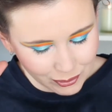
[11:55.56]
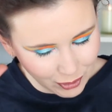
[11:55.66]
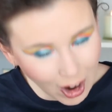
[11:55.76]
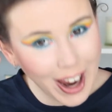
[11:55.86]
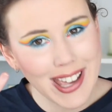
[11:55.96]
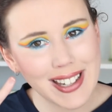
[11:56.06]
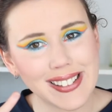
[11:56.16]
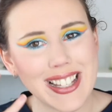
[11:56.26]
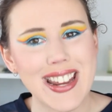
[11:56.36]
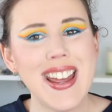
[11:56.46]
this
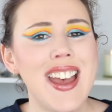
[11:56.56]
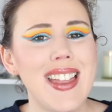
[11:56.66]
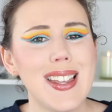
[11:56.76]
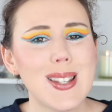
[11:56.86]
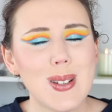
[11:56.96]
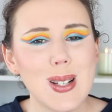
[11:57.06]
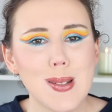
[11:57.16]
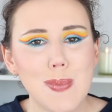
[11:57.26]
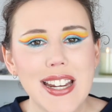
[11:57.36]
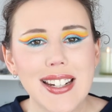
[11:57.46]
one
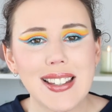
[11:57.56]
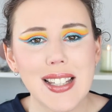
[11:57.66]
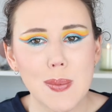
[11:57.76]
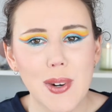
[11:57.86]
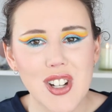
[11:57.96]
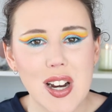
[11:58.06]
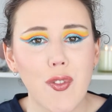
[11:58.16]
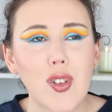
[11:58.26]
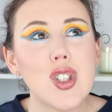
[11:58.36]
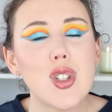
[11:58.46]
has been in this
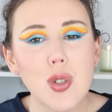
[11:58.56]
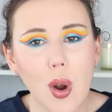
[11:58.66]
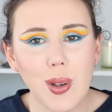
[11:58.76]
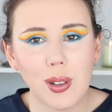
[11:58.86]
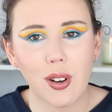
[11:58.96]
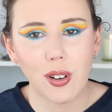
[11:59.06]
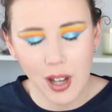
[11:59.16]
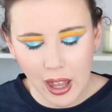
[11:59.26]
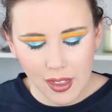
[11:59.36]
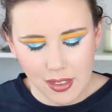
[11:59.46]
project for so long.
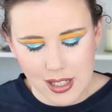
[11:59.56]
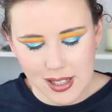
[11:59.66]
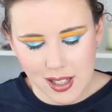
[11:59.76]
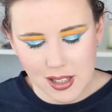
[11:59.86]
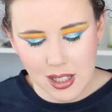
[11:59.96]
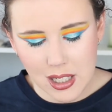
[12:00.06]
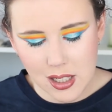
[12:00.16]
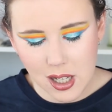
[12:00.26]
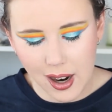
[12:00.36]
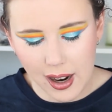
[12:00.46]
This is the
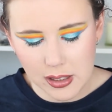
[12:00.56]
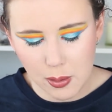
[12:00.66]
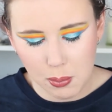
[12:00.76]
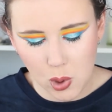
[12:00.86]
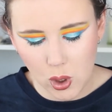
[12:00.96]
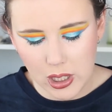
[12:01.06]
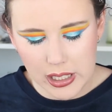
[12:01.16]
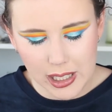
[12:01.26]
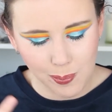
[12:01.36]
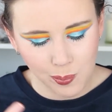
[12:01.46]
Tarte
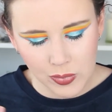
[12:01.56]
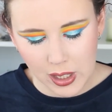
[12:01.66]
Moody